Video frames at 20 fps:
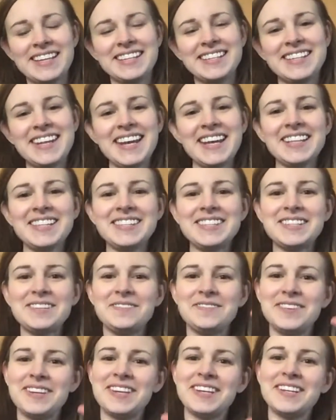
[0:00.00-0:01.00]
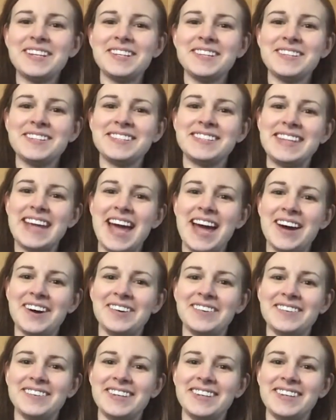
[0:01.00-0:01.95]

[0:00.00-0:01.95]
dance your fingers down.